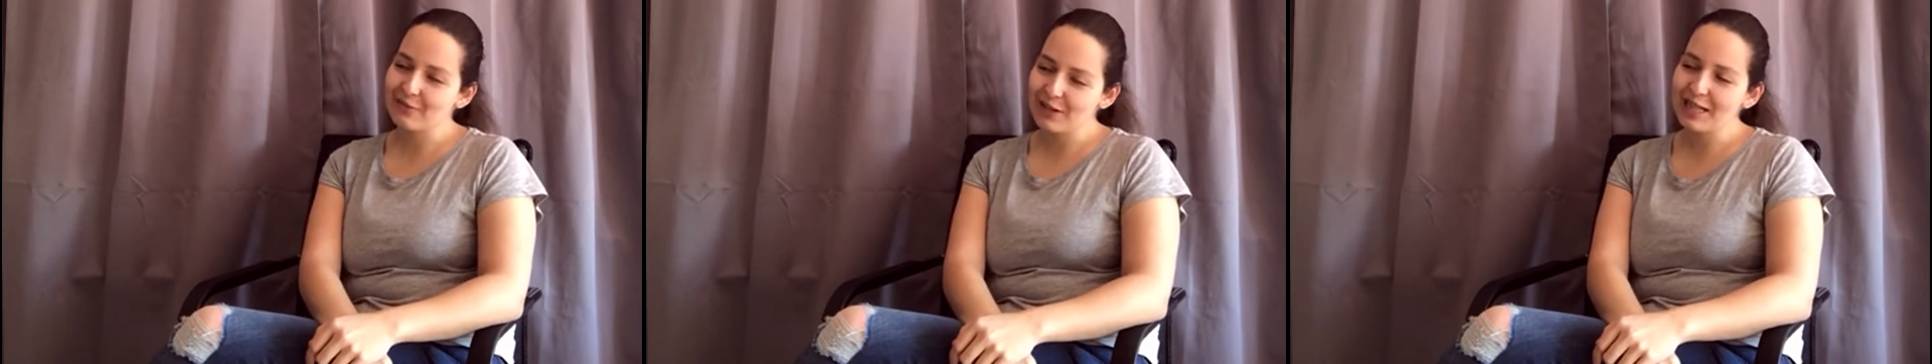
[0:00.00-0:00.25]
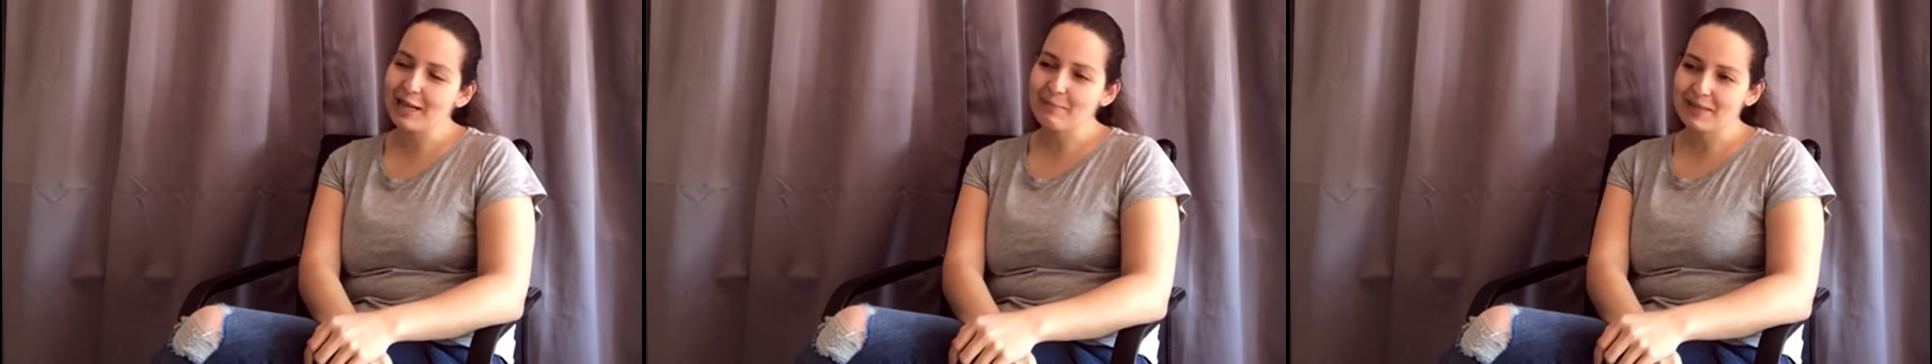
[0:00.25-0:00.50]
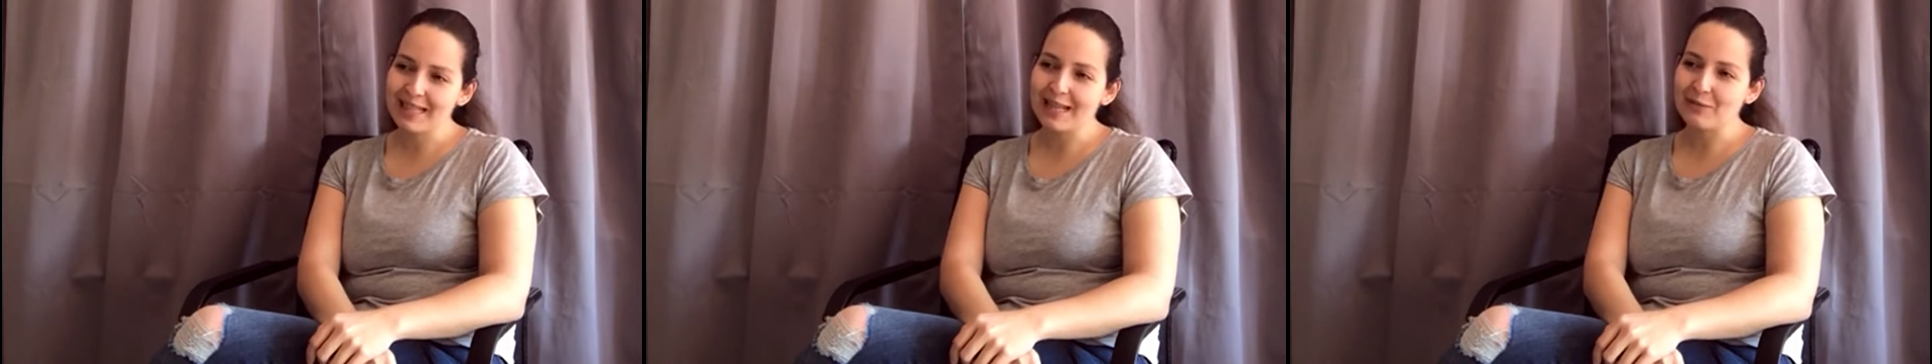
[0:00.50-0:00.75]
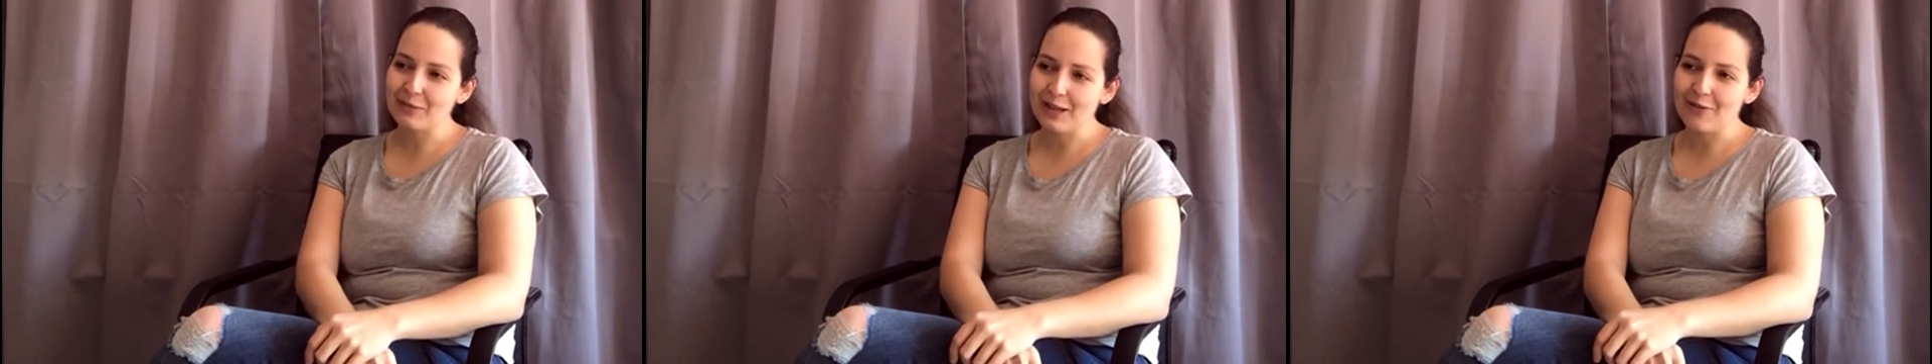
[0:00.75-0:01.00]
really
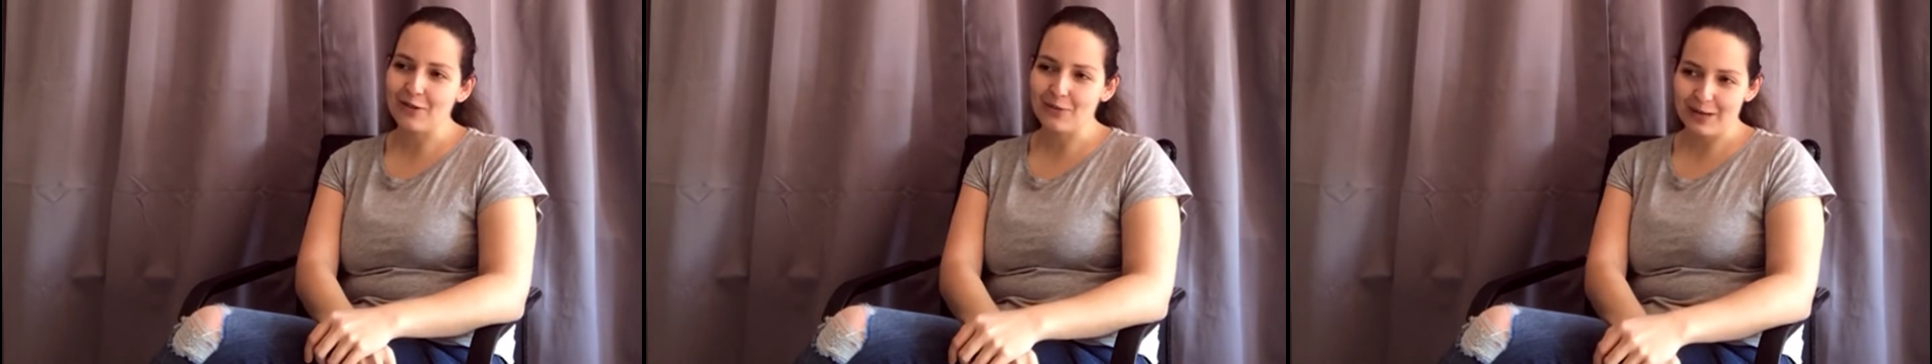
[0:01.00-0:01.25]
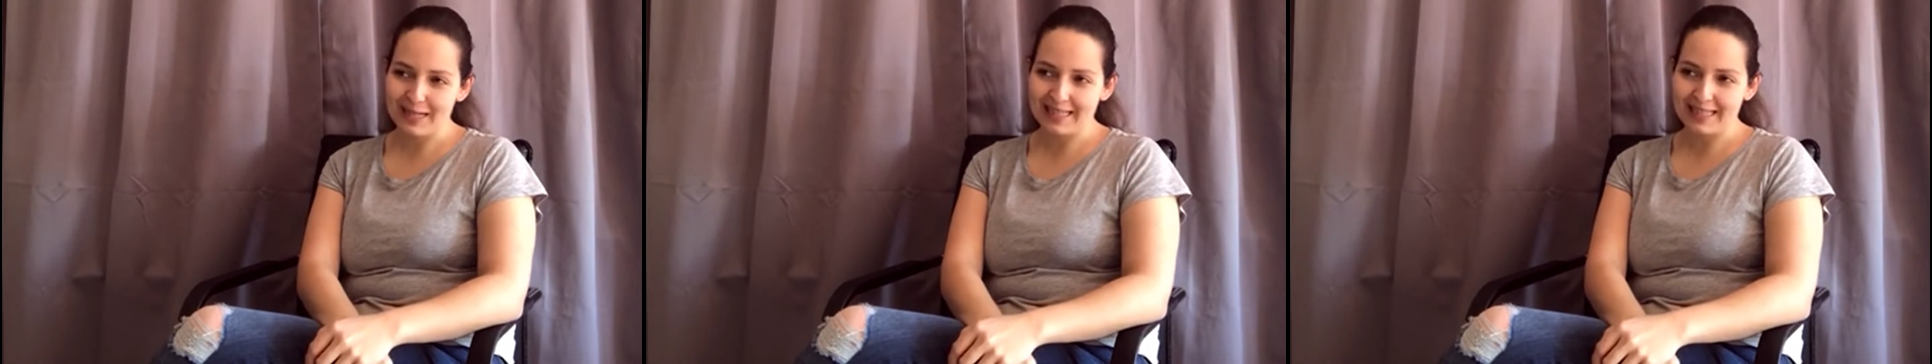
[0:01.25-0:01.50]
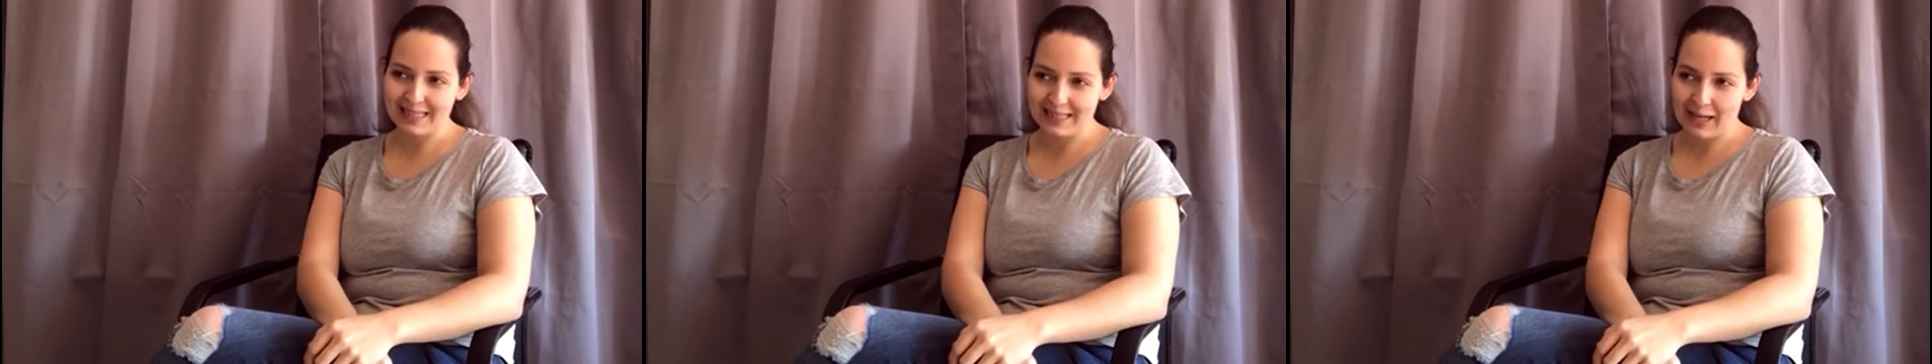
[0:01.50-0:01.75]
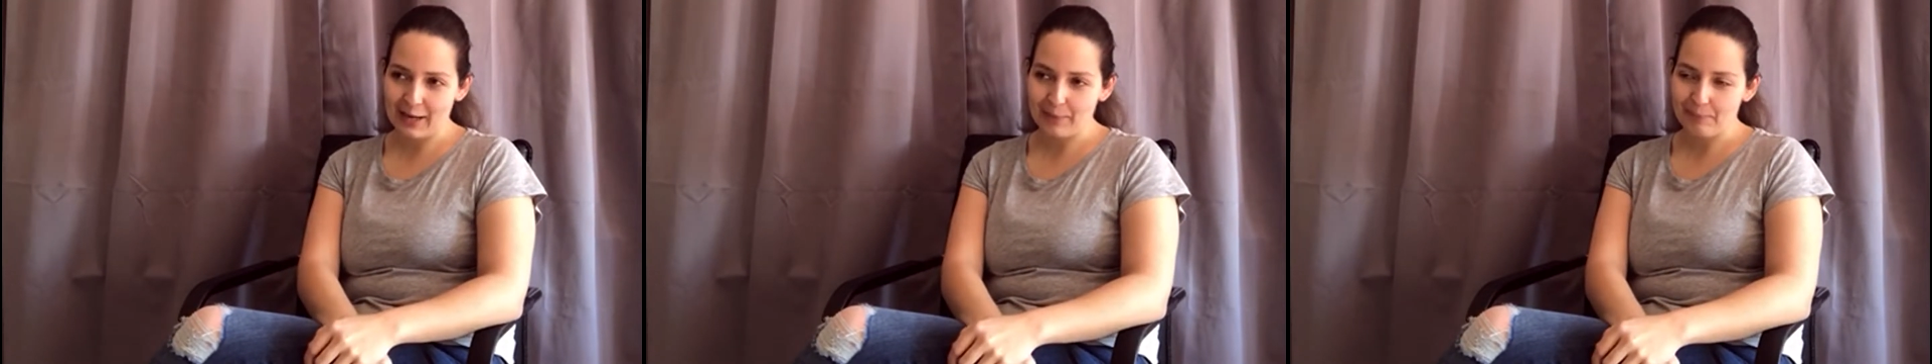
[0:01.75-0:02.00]
upset with everyone at the
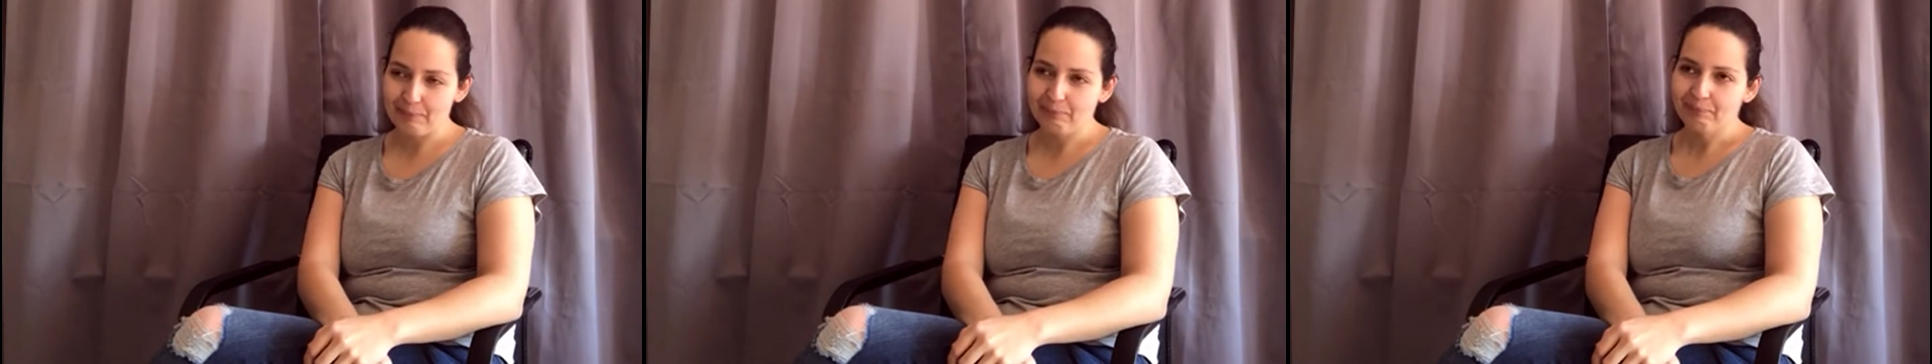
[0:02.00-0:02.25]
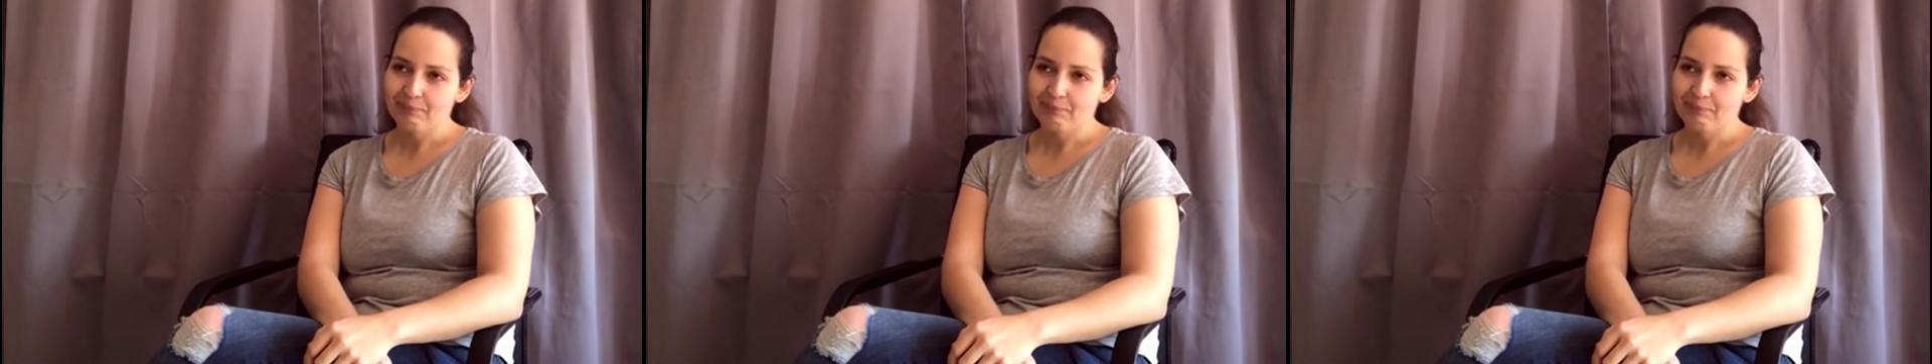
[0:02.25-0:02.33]
time.